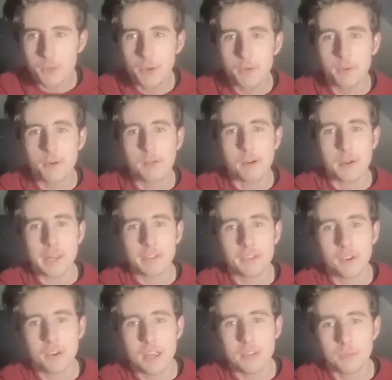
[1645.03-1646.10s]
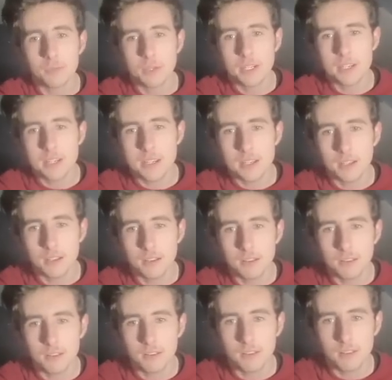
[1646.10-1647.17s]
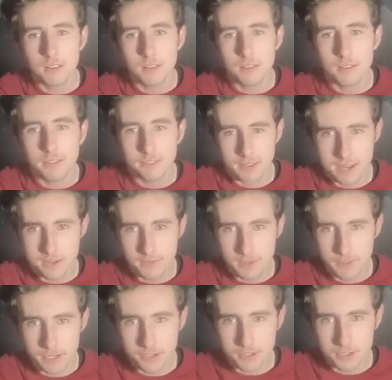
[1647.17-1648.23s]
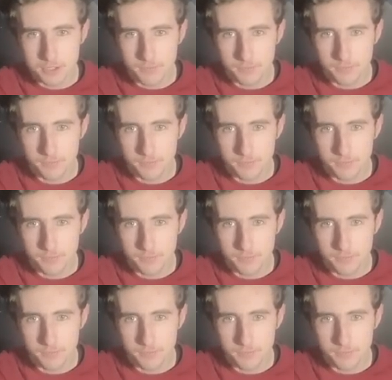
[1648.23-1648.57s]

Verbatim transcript: wait, wait, wait, wait. So if we save image,